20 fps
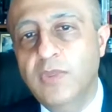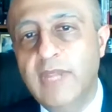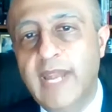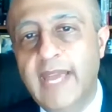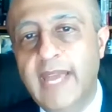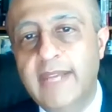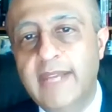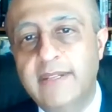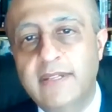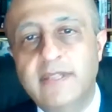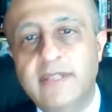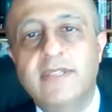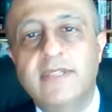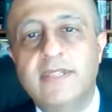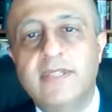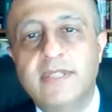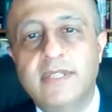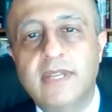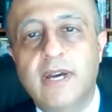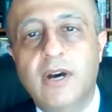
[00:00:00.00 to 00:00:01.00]
the
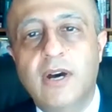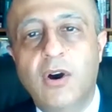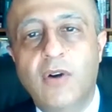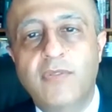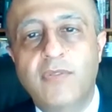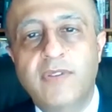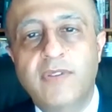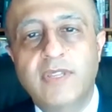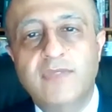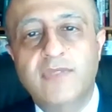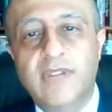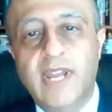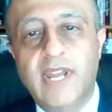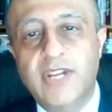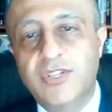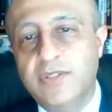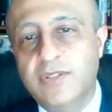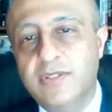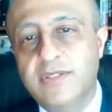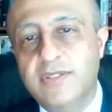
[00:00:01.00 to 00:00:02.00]
latest uh, Office for
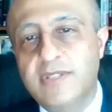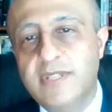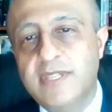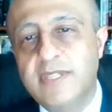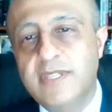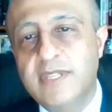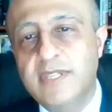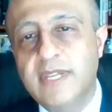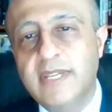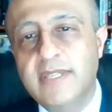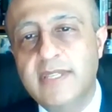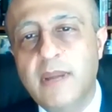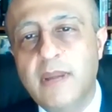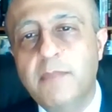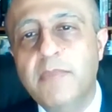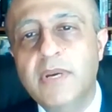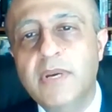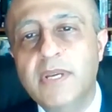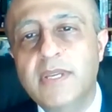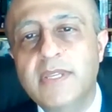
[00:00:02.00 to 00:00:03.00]
National Statistics
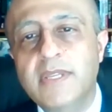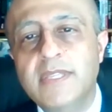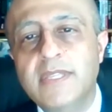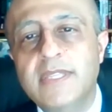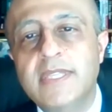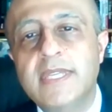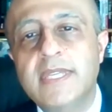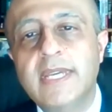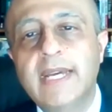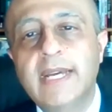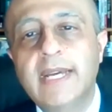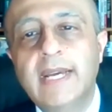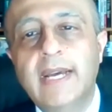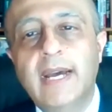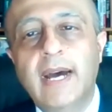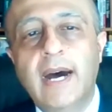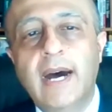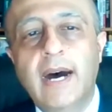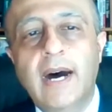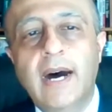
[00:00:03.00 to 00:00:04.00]
numbers.
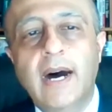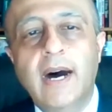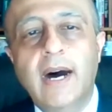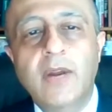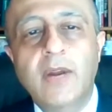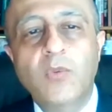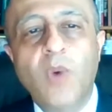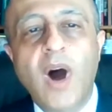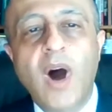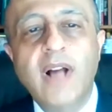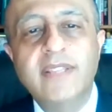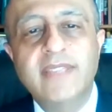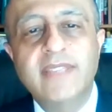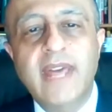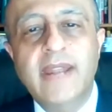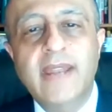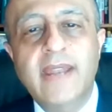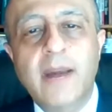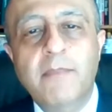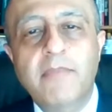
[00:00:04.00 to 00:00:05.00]
Uh, and whilst
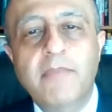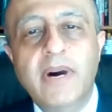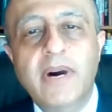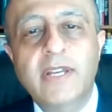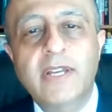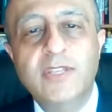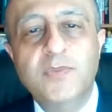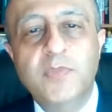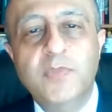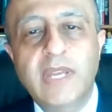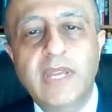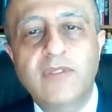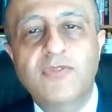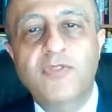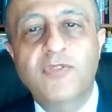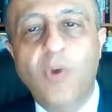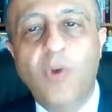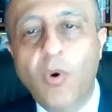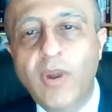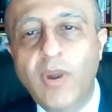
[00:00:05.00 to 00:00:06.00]
that number has been
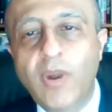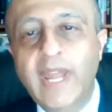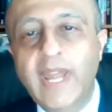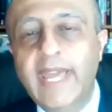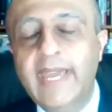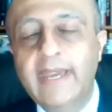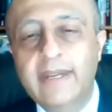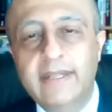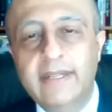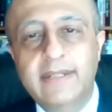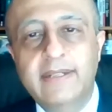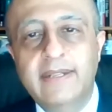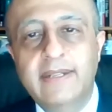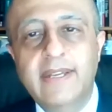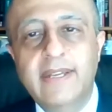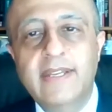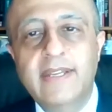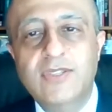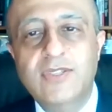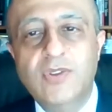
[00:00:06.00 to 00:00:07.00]
falling and
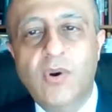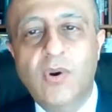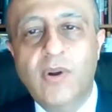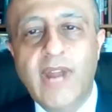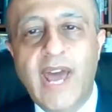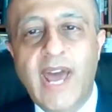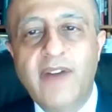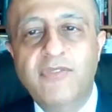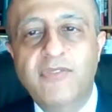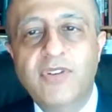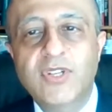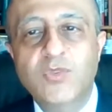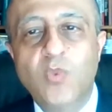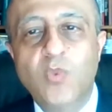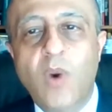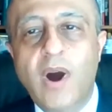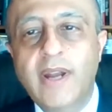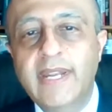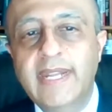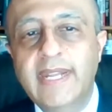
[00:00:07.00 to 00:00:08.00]
is on average
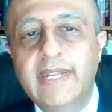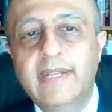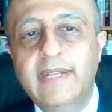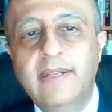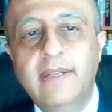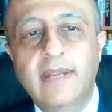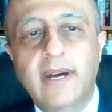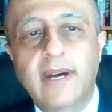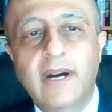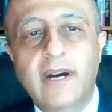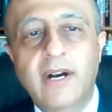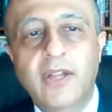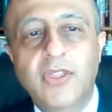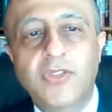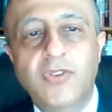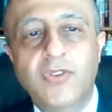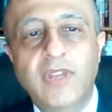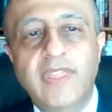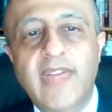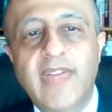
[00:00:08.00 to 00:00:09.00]
one in uh,
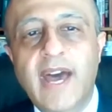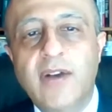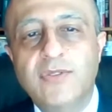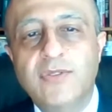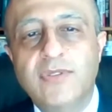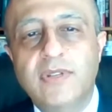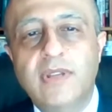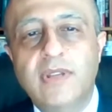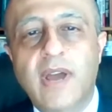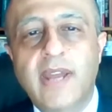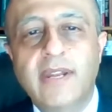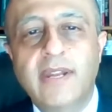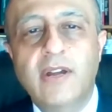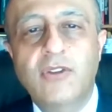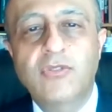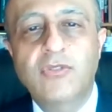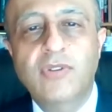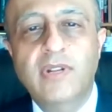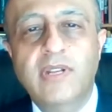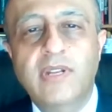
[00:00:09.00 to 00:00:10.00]

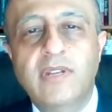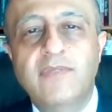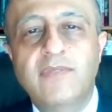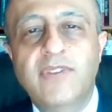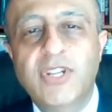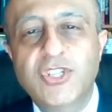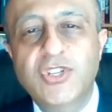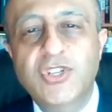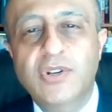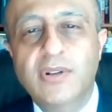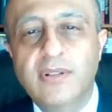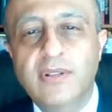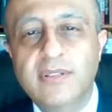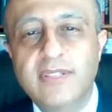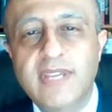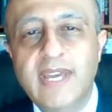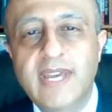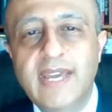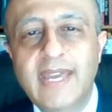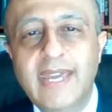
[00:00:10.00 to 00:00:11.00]
3,900
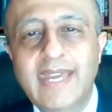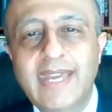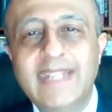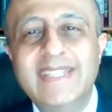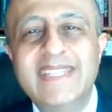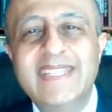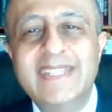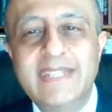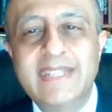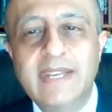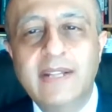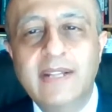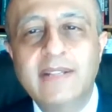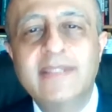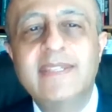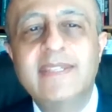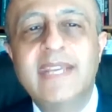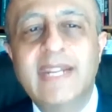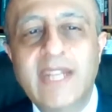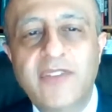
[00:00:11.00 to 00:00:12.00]
individuals, it's still
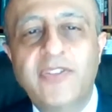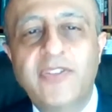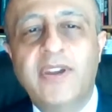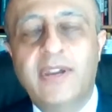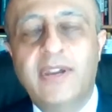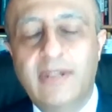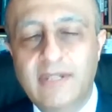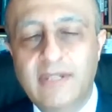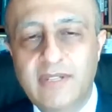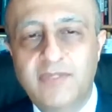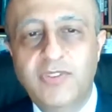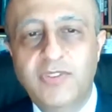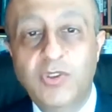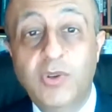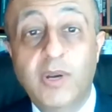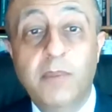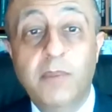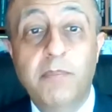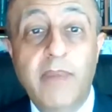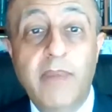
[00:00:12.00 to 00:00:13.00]
significant if you
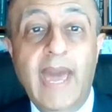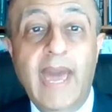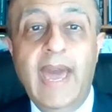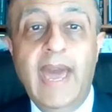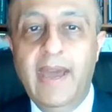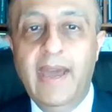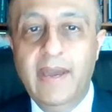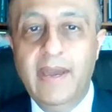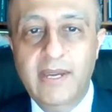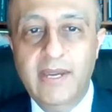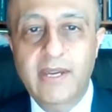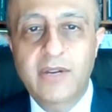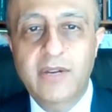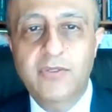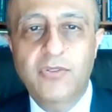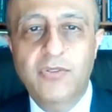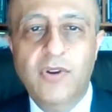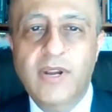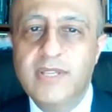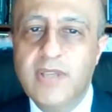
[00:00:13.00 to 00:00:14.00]
compare,
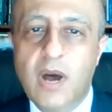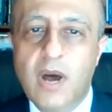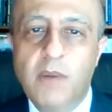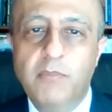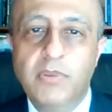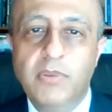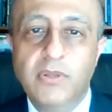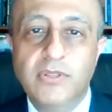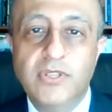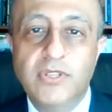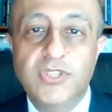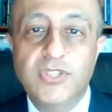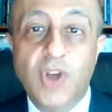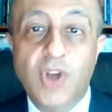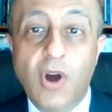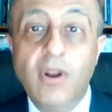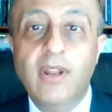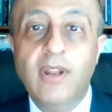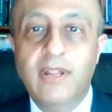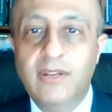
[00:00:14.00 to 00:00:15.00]
for example, to
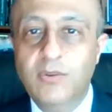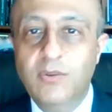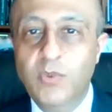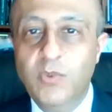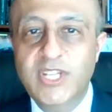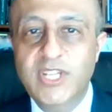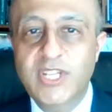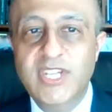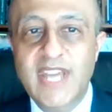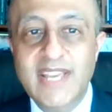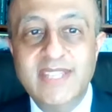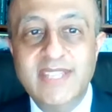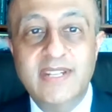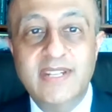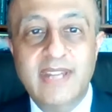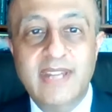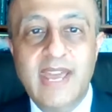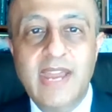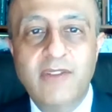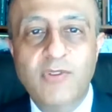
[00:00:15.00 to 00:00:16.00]
Scotland, which
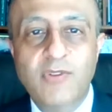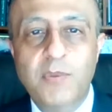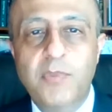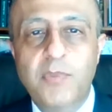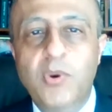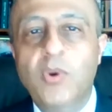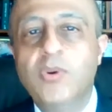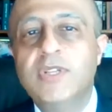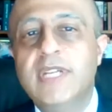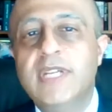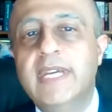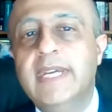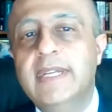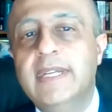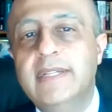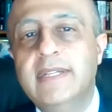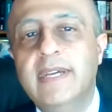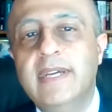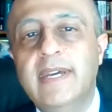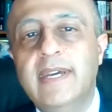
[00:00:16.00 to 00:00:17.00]
yesterday
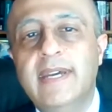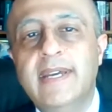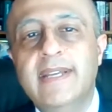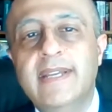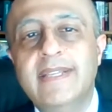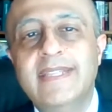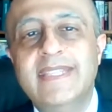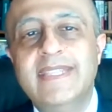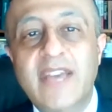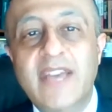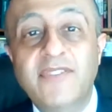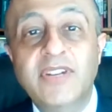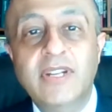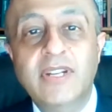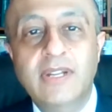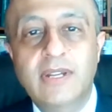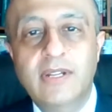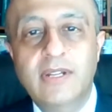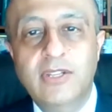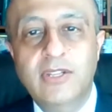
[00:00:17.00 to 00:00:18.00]
reported
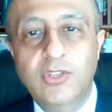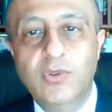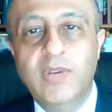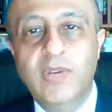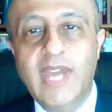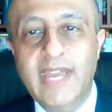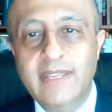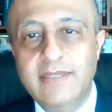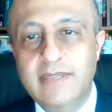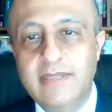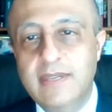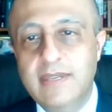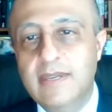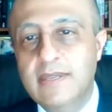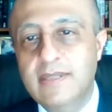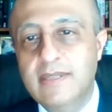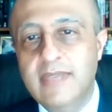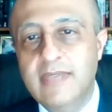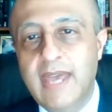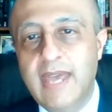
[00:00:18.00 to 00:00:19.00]
seven new
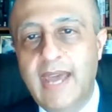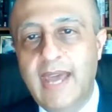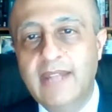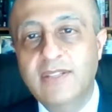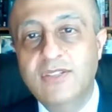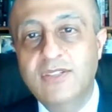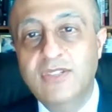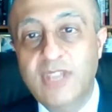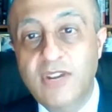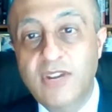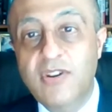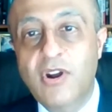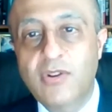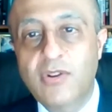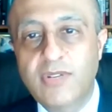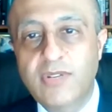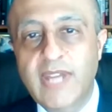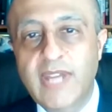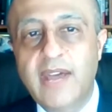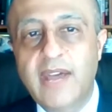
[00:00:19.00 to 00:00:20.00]
cases and
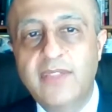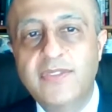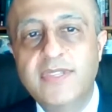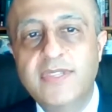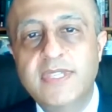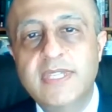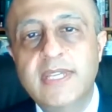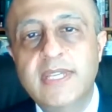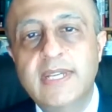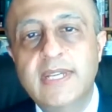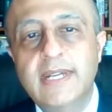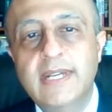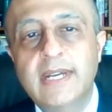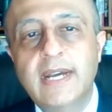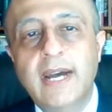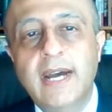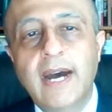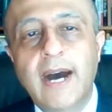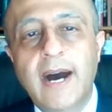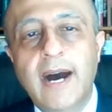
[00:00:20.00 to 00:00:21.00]
zero deaths.
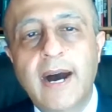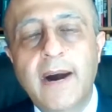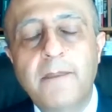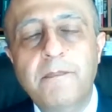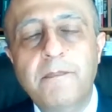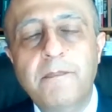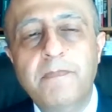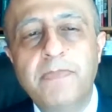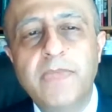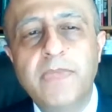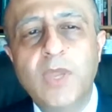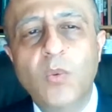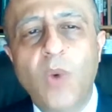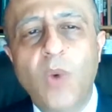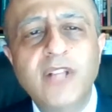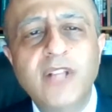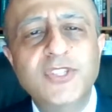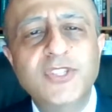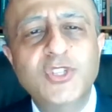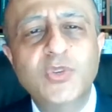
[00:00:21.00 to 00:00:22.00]
Um,
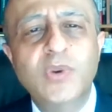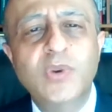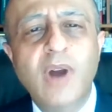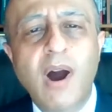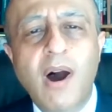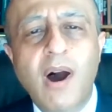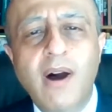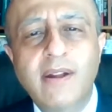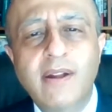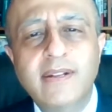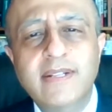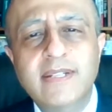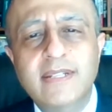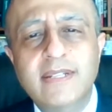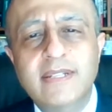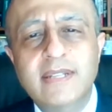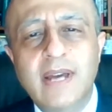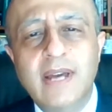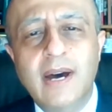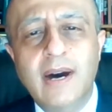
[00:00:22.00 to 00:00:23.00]
whilst you can't
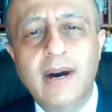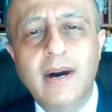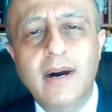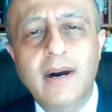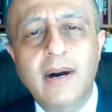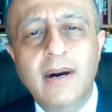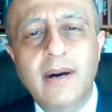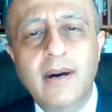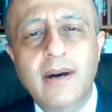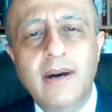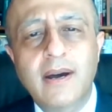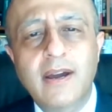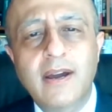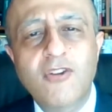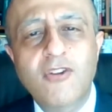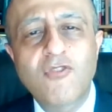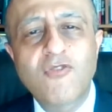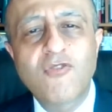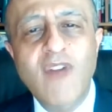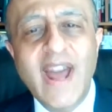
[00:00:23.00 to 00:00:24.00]
uh,
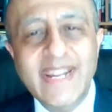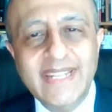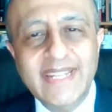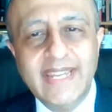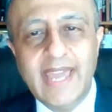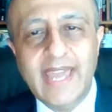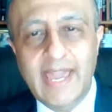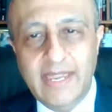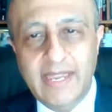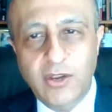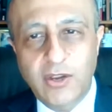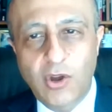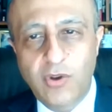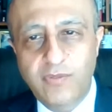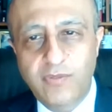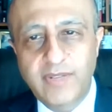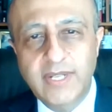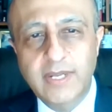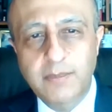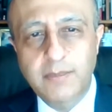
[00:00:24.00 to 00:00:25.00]
eradicate
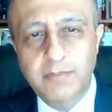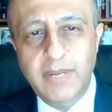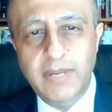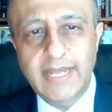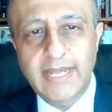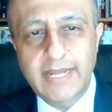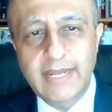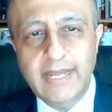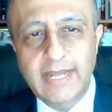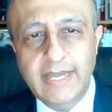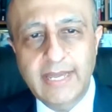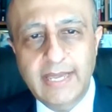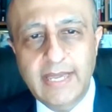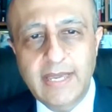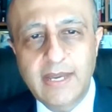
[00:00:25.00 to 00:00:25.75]
COVID completely,